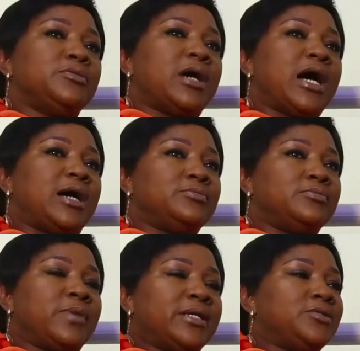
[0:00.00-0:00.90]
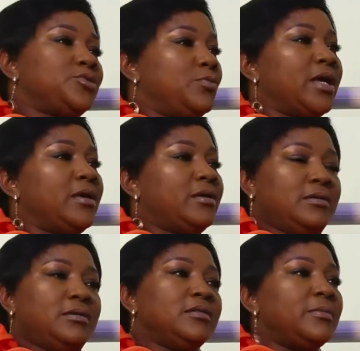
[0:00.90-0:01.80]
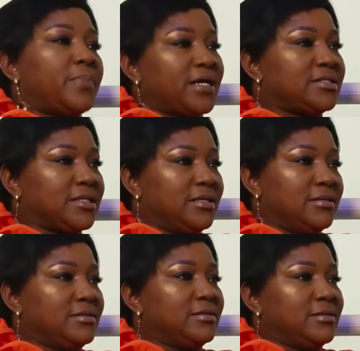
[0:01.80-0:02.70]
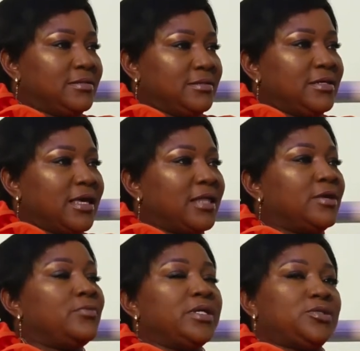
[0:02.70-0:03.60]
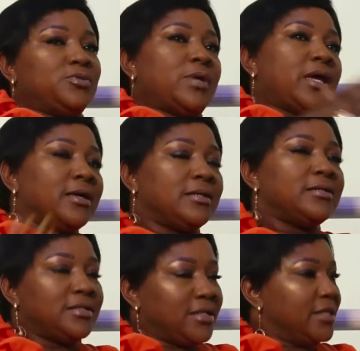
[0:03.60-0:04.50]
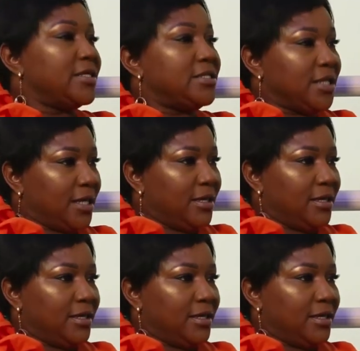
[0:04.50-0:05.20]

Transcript: know how when to wear the party and then when to wear, the day,